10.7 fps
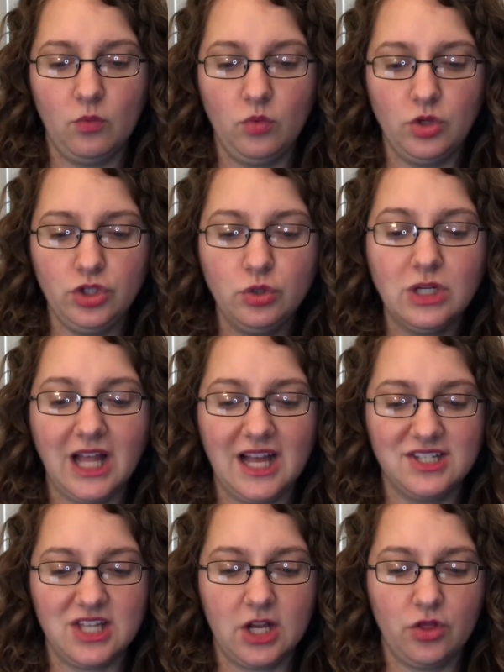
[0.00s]

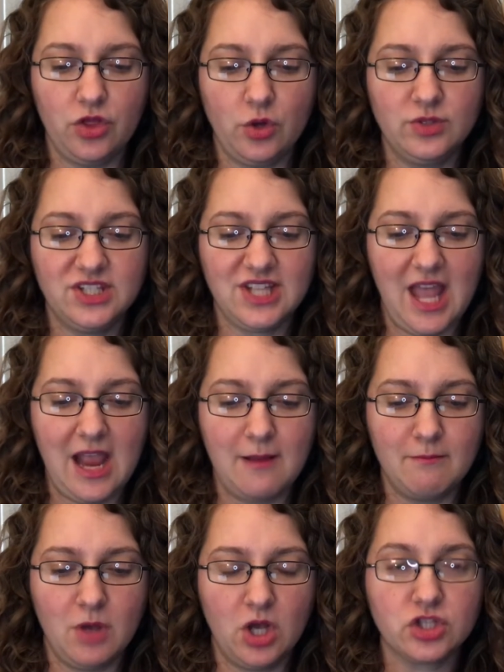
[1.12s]
utilizing those same
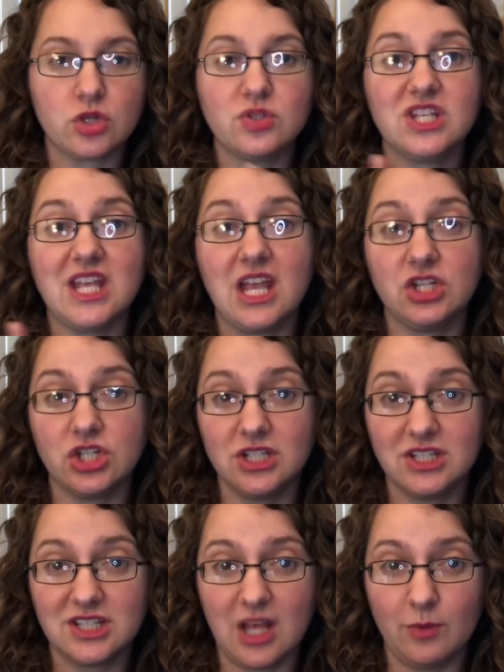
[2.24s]

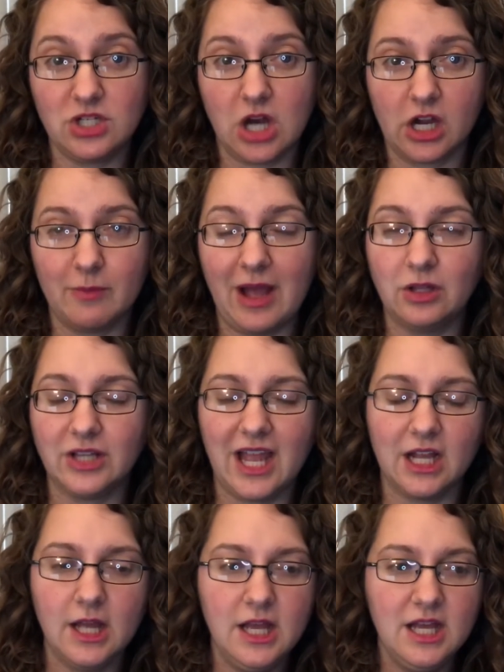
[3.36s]
associations that we talk about, like
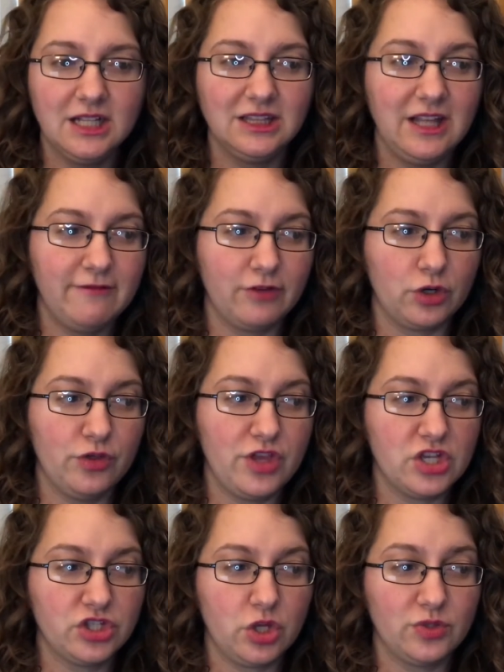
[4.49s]
liver, the
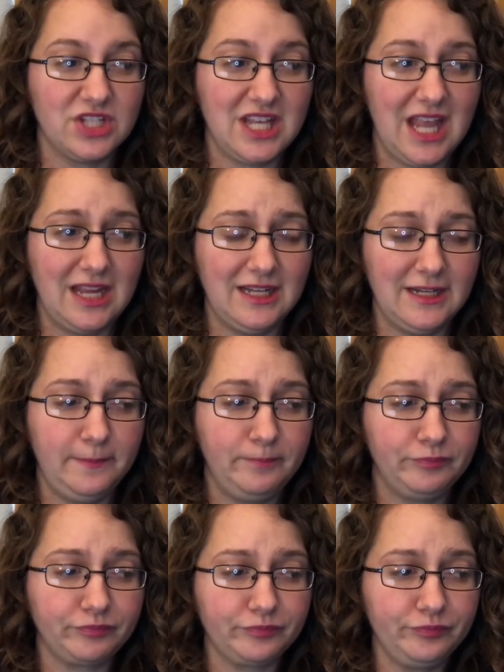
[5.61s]
associated
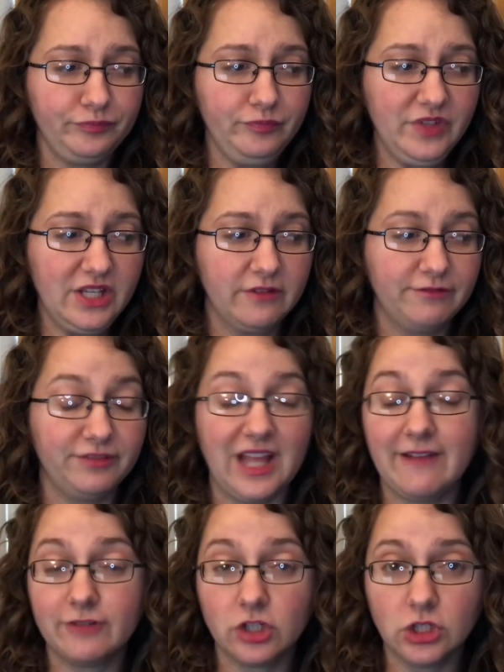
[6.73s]

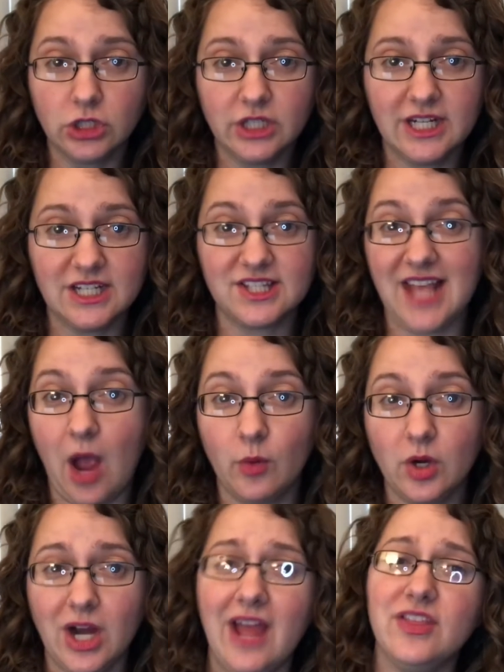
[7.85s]
flavor is sour
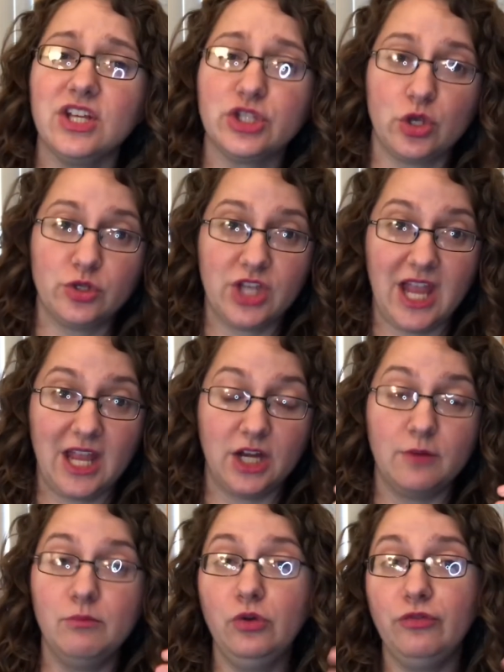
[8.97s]
and the associated
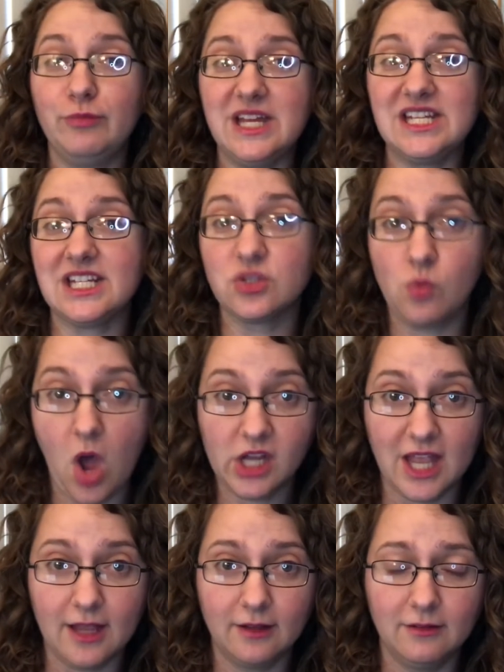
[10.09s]
movement is walking.